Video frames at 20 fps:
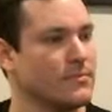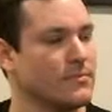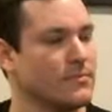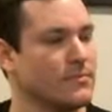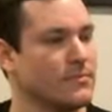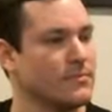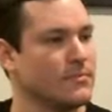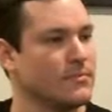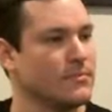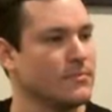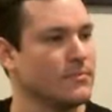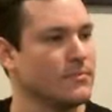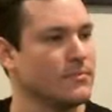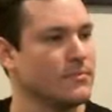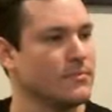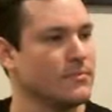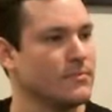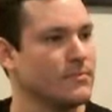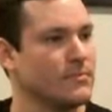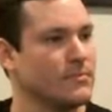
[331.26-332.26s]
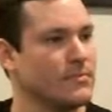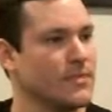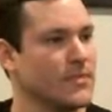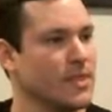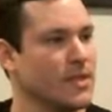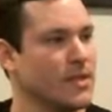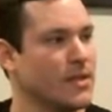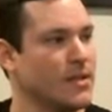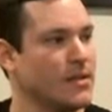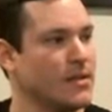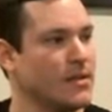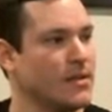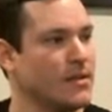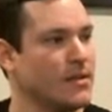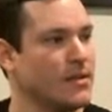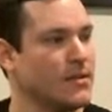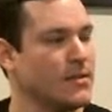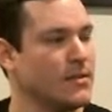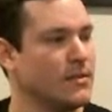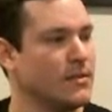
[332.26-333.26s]

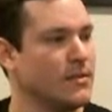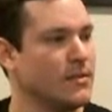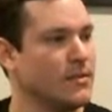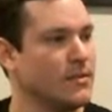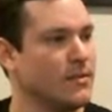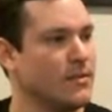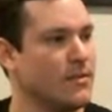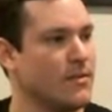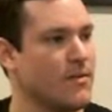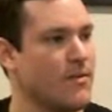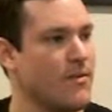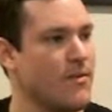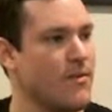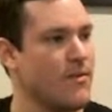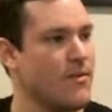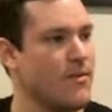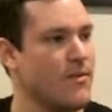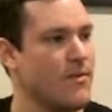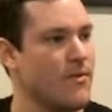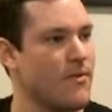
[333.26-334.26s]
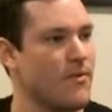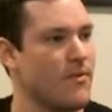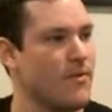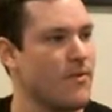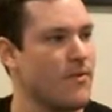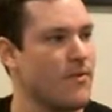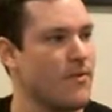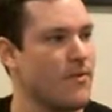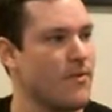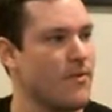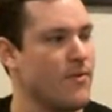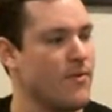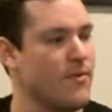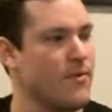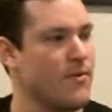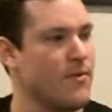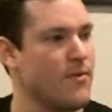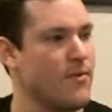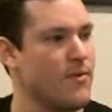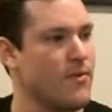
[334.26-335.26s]

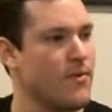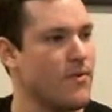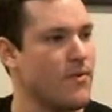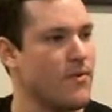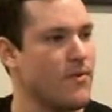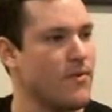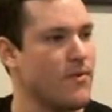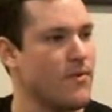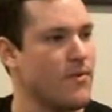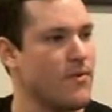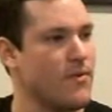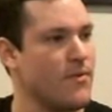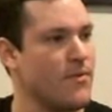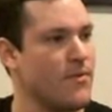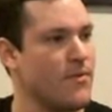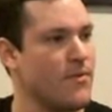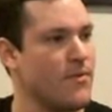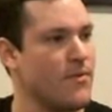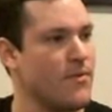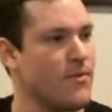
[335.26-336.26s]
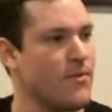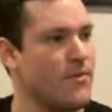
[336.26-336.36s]
(not speaking)